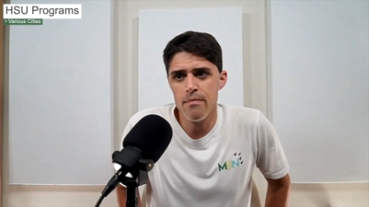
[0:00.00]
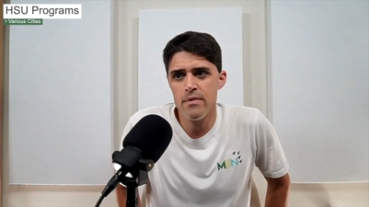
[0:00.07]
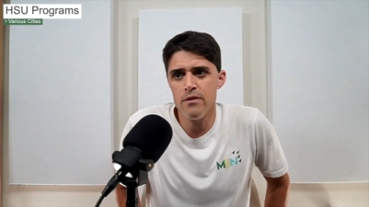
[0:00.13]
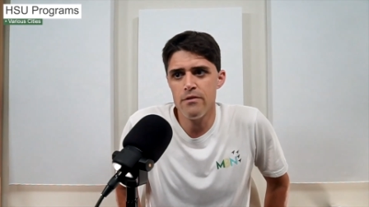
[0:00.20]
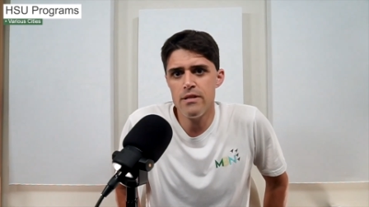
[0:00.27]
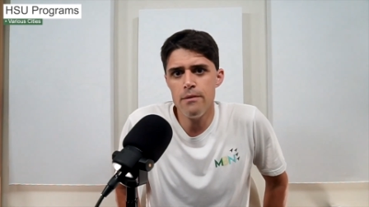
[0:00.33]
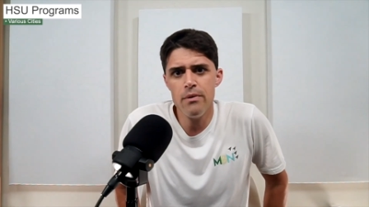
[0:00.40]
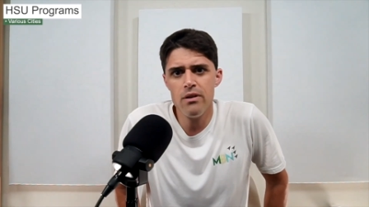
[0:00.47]

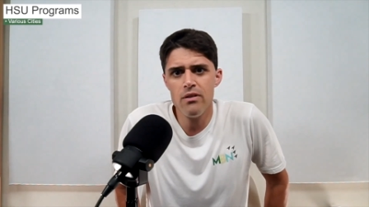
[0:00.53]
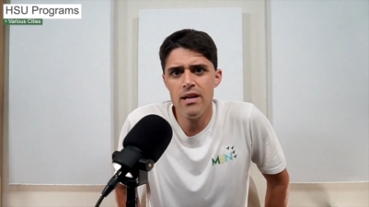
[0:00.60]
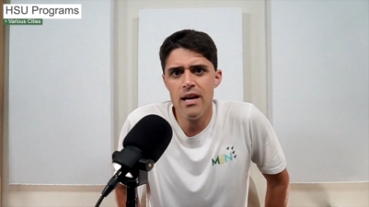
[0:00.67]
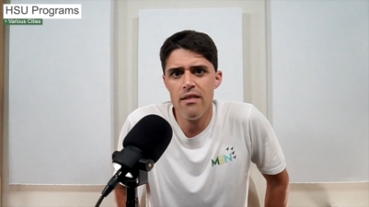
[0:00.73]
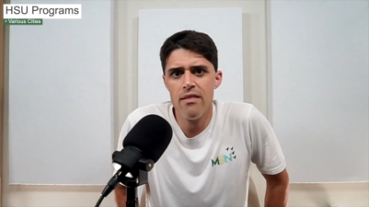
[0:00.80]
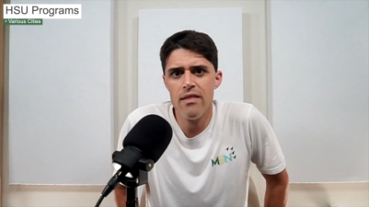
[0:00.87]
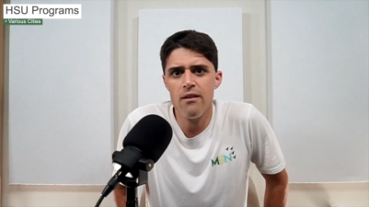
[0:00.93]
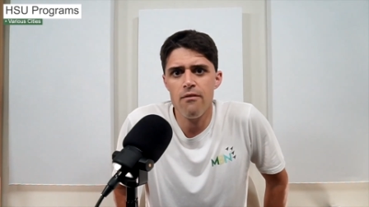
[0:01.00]
They're typically,
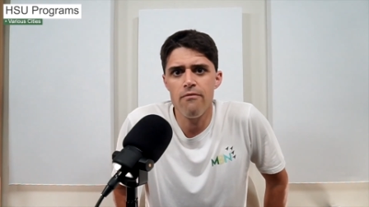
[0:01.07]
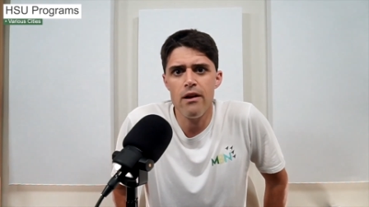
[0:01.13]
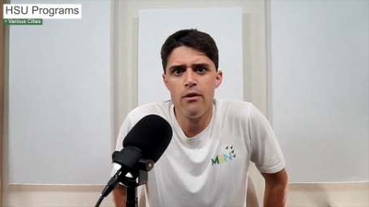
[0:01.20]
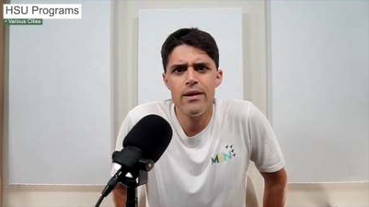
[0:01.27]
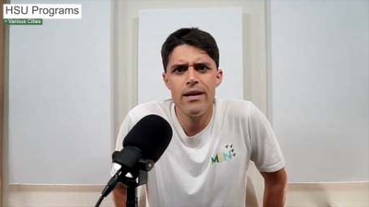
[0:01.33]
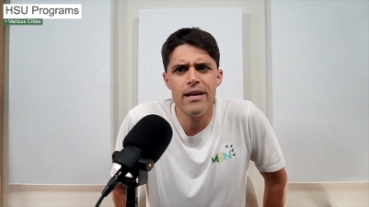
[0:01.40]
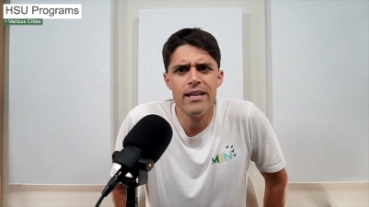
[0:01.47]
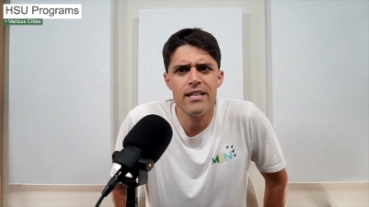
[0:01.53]
I think,
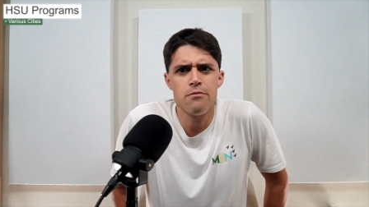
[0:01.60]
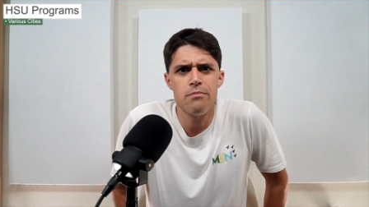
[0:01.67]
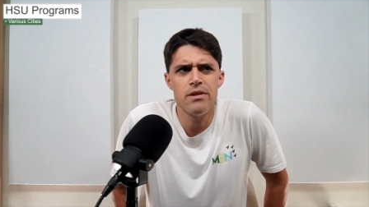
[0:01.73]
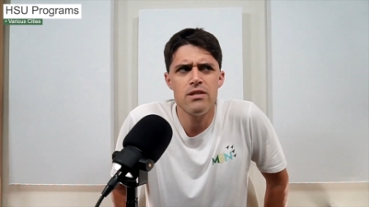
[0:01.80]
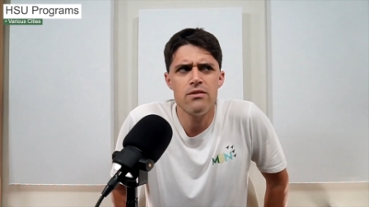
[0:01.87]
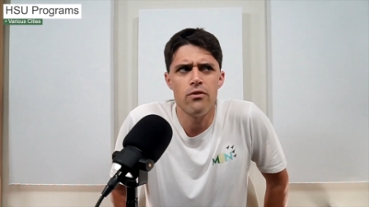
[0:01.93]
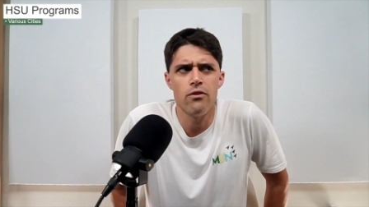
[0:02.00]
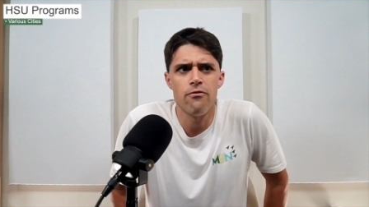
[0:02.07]
very
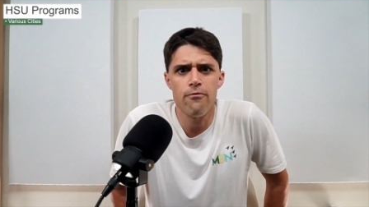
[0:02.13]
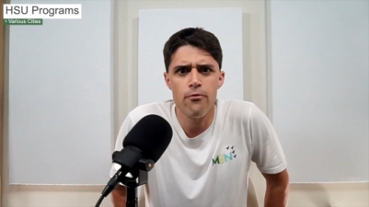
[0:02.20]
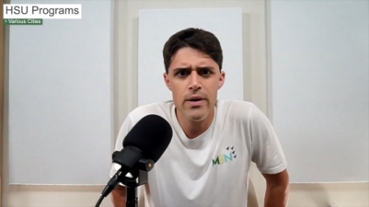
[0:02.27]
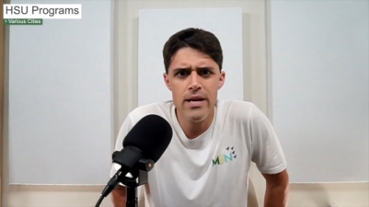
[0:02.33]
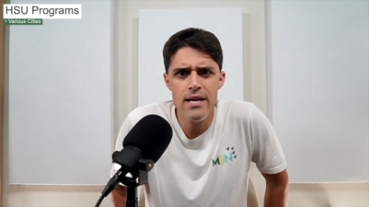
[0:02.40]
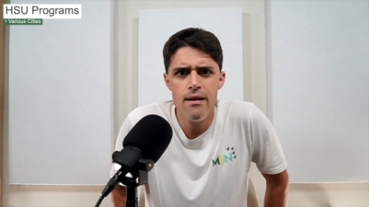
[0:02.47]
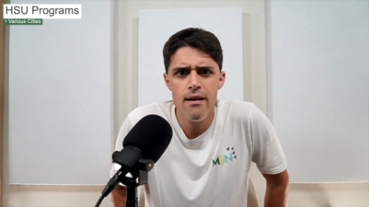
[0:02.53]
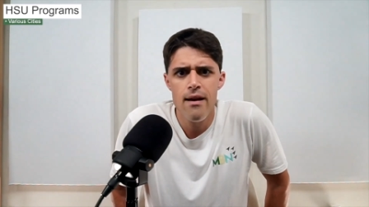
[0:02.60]
inexpensive or
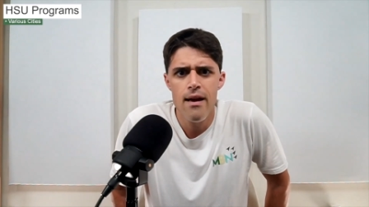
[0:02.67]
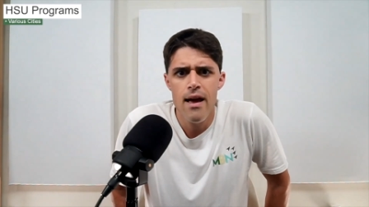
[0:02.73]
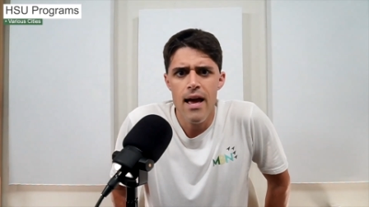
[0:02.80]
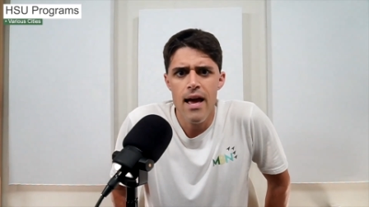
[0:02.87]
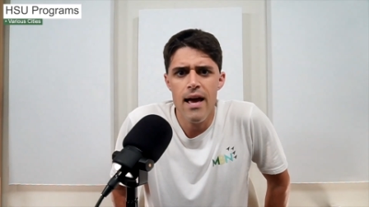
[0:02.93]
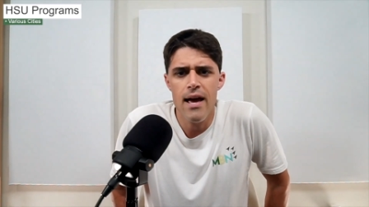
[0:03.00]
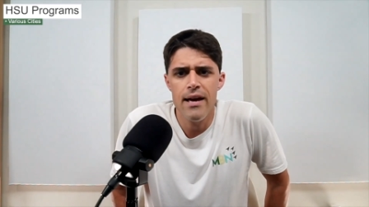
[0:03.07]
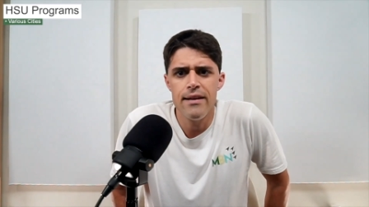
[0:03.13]
free,
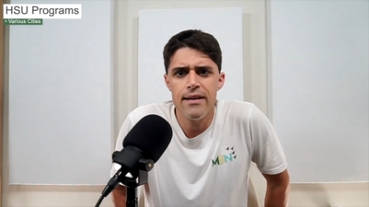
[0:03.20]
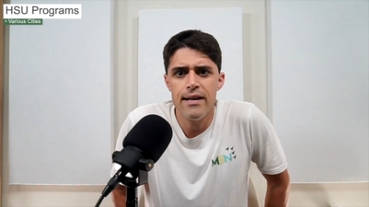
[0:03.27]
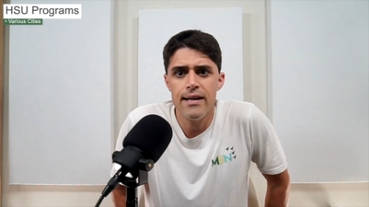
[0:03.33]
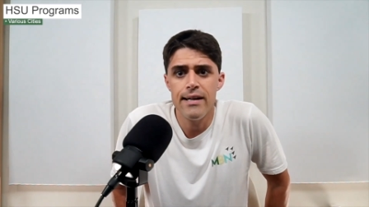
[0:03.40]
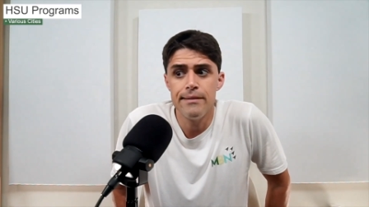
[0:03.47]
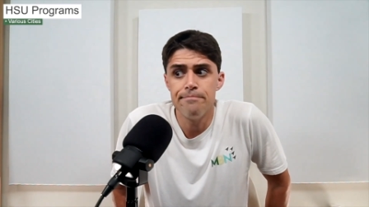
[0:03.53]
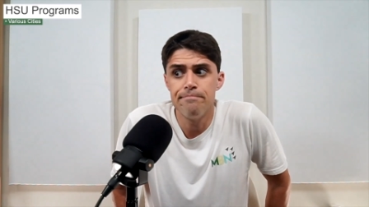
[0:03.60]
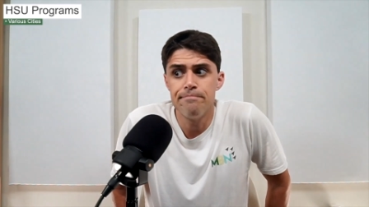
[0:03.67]
and
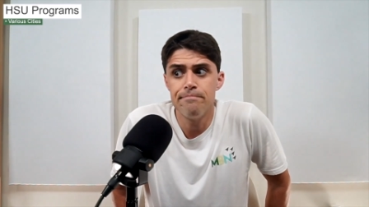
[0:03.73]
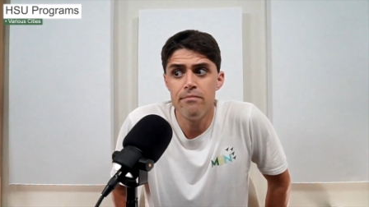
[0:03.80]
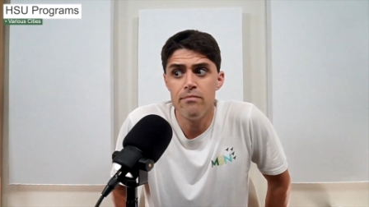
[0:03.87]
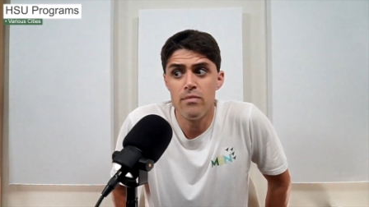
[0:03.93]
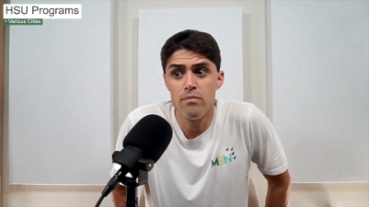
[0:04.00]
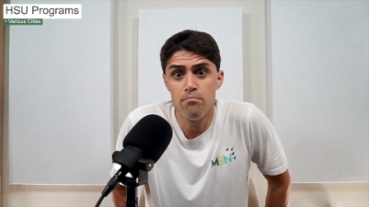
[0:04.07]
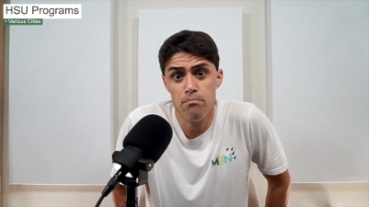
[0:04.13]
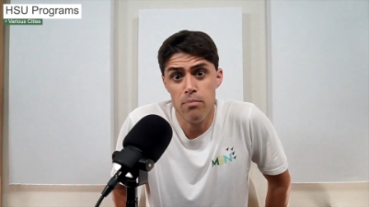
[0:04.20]
uh,
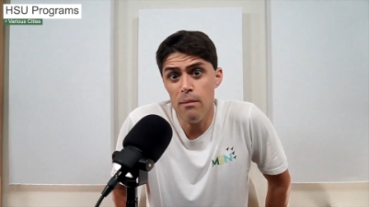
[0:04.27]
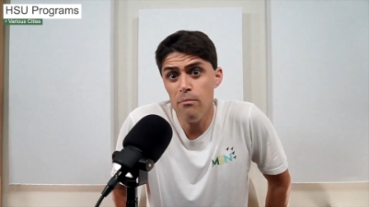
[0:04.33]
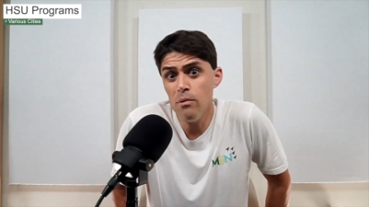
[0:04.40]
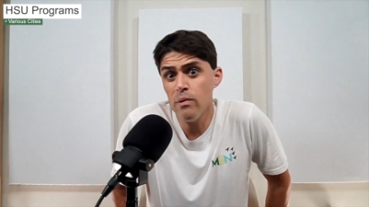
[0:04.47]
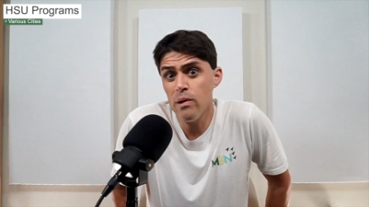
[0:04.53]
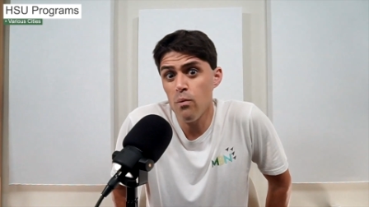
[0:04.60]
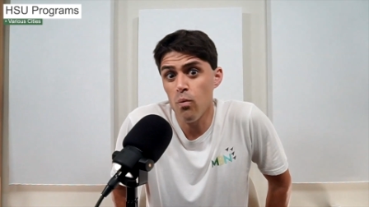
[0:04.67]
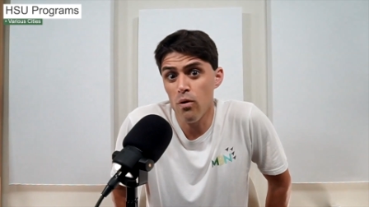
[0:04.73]

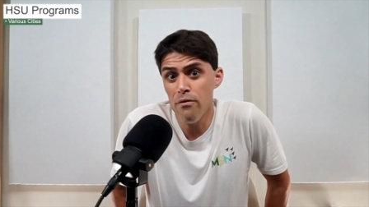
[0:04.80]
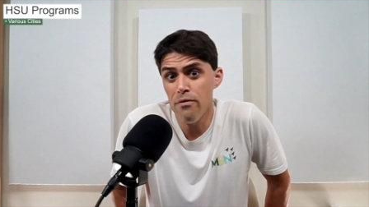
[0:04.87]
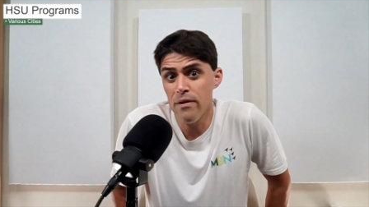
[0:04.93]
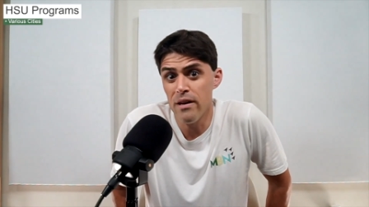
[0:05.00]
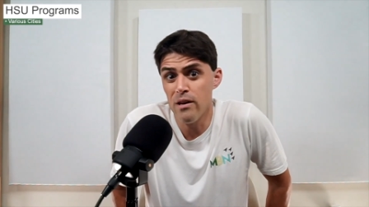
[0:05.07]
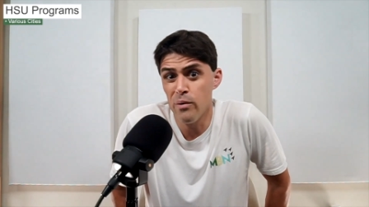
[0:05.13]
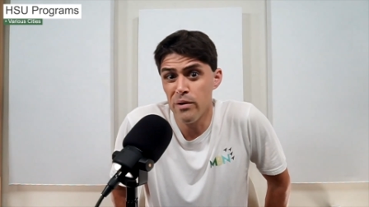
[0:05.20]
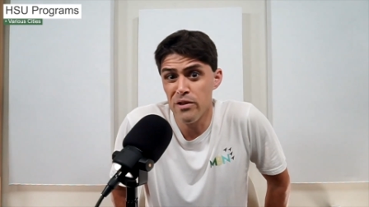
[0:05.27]
probably worth
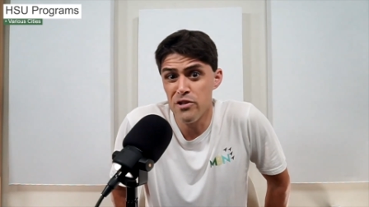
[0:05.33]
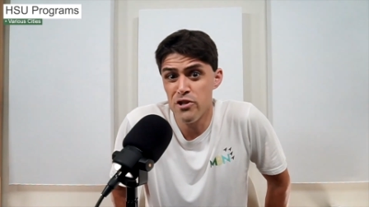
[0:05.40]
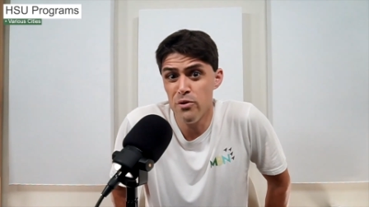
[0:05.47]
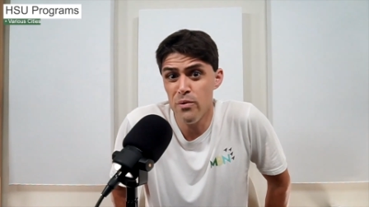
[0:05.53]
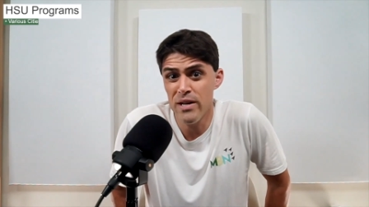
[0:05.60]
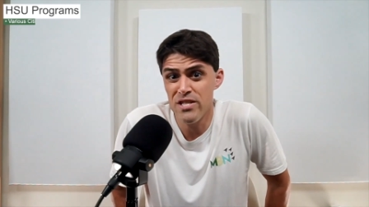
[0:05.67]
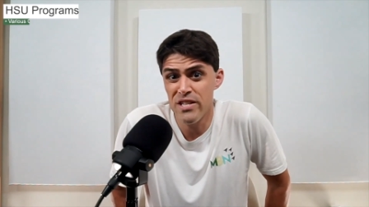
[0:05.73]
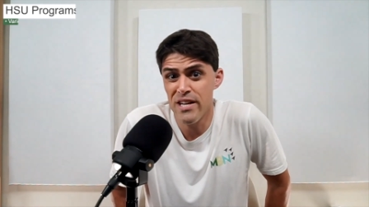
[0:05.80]
it knowing the Hsu
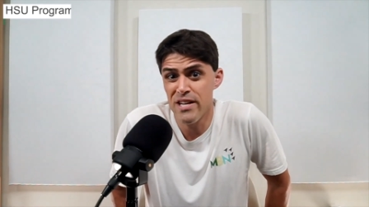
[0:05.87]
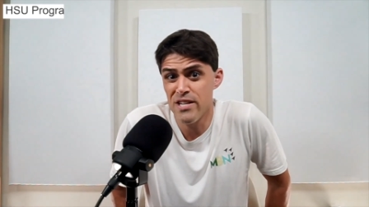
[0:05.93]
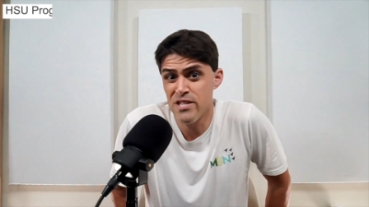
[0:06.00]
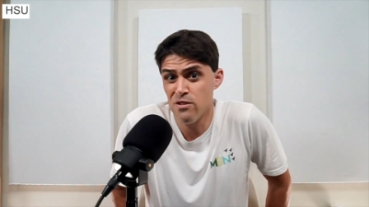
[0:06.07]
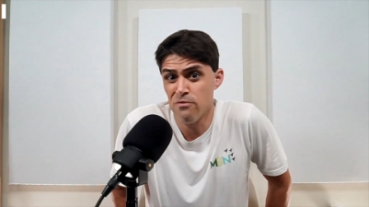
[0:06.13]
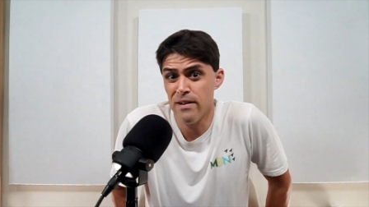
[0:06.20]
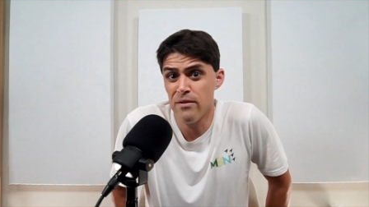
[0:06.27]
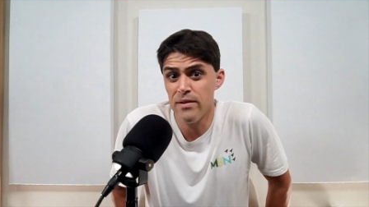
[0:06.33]
Educational
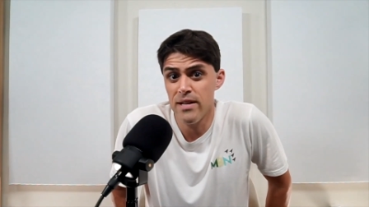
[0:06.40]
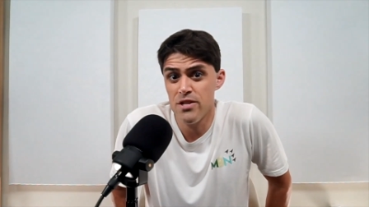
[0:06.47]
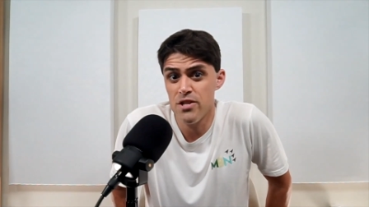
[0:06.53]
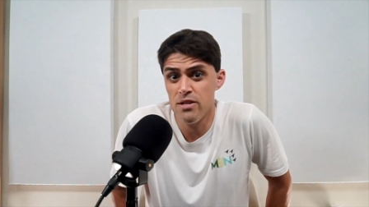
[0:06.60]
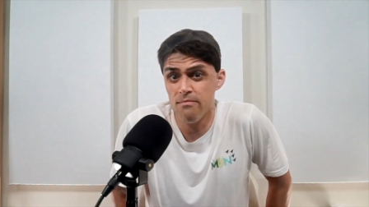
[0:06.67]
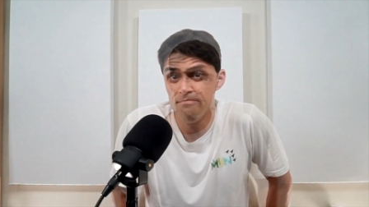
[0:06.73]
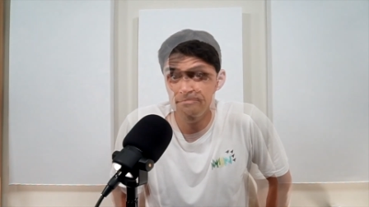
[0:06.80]
Foundation.